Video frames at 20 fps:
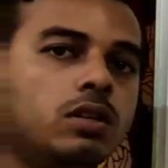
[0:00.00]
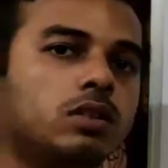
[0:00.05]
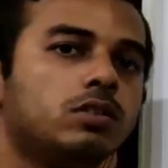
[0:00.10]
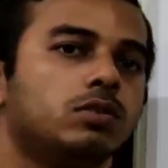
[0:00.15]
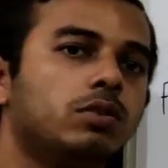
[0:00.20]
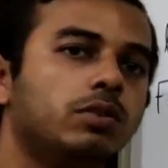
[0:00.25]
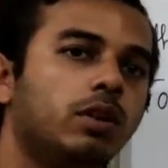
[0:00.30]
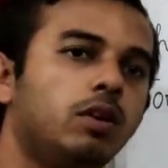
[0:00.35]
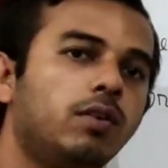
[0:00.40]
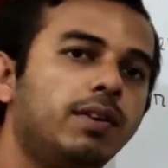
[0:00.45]

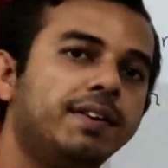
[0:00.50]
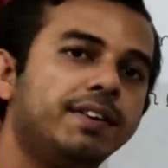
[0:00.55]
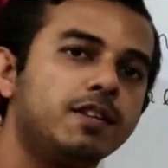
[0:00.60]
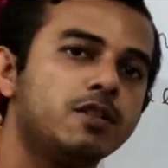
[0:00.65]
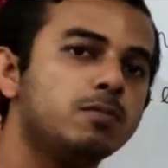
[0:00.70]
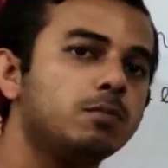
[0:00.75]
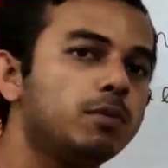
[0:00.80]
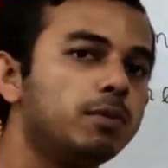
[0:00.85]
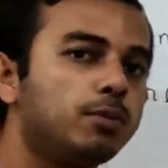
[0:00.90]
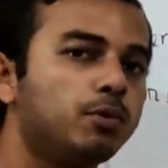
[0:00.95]
So now let
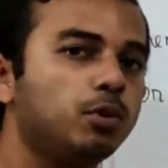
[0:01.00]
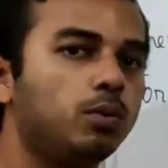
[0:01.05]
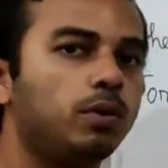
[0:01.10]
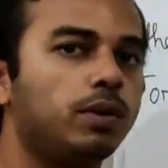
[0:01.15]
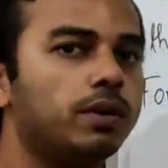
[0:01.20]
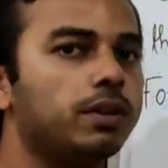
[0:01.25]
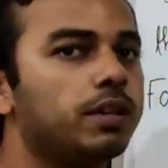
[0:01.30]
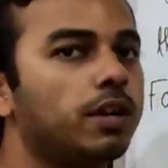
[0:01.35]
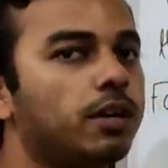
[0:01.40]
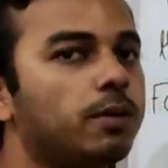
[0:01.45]
us move to
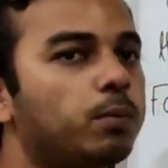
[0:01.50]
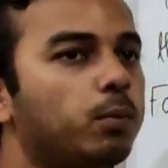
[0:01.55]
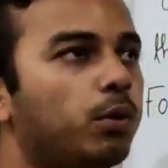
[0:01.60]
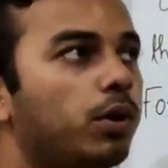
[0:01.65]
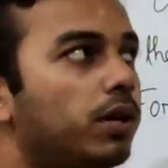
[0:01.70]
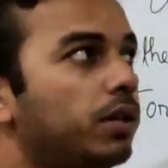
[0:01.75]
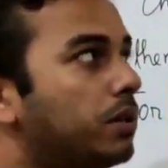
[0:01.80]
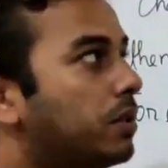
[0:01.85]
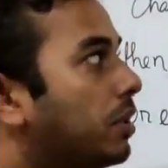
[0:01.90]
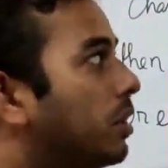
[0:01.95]
our third
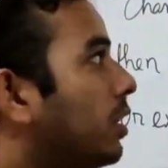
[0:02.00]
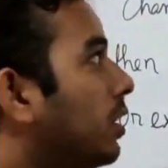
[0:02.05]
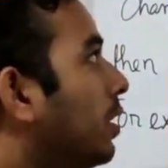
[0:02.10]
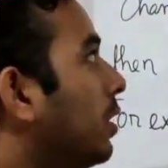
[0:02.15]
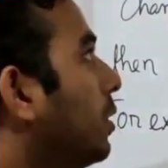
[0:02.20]
point,